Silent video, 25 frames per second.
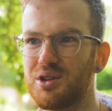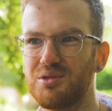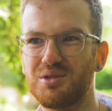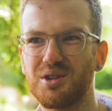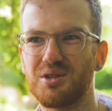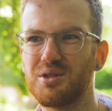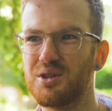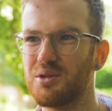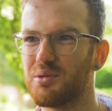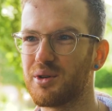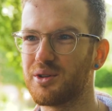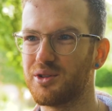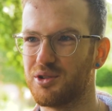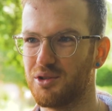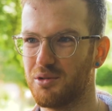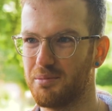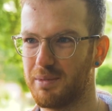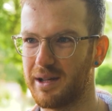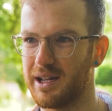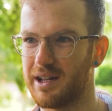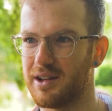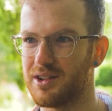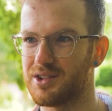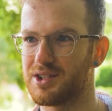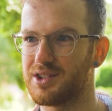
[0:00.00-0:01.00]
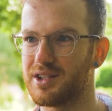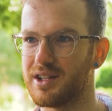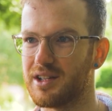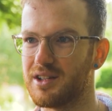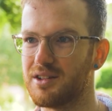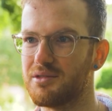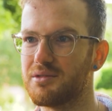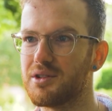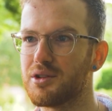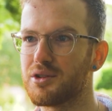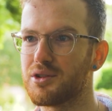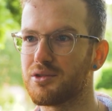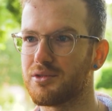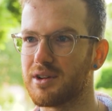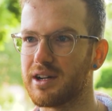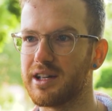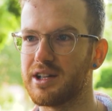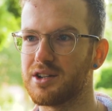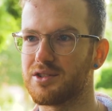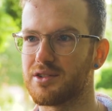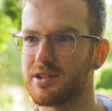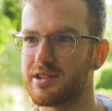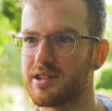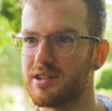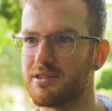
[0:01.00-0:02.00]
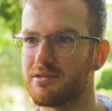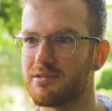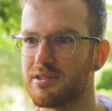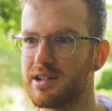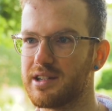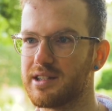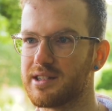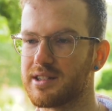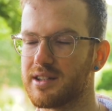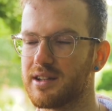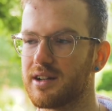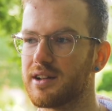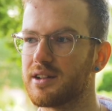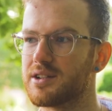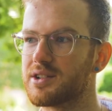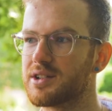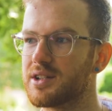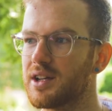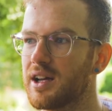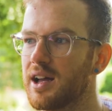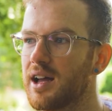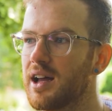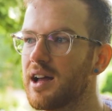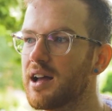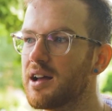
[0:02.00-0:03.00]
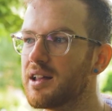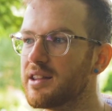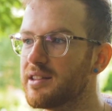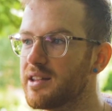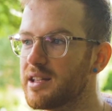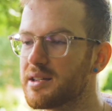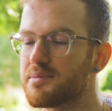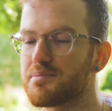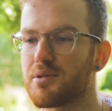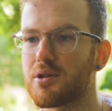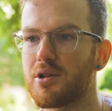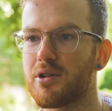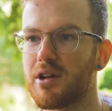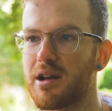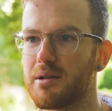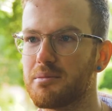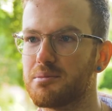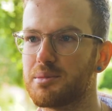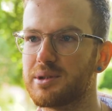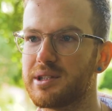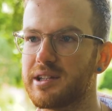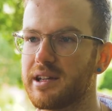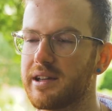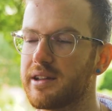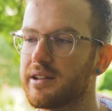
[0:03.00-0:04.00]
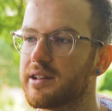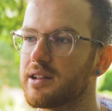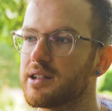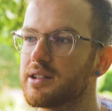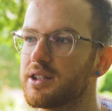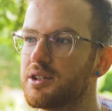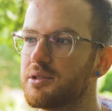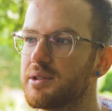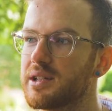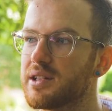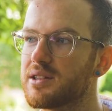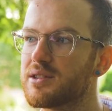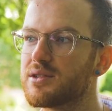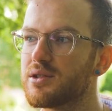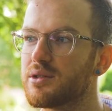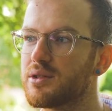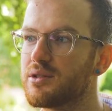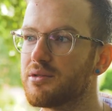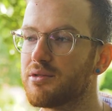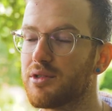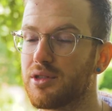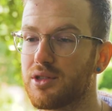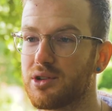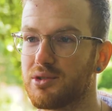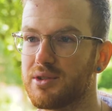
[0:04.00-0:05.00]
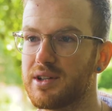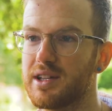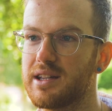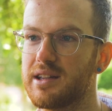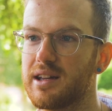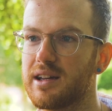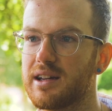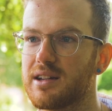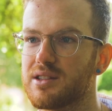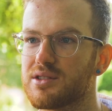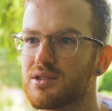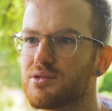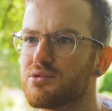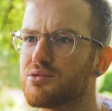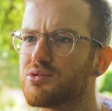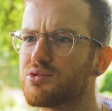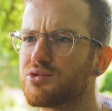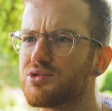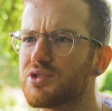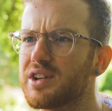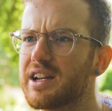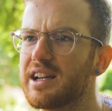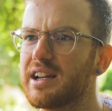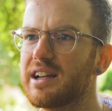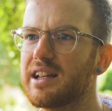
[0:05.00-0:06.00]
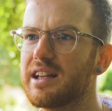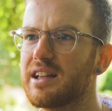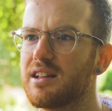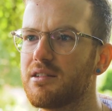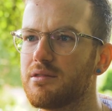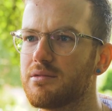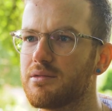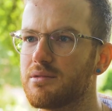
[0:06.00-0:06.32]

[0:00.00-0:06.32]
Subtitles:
you know you want to do a PhD, you know you're really interested in research, this program in particular, you did sort of 3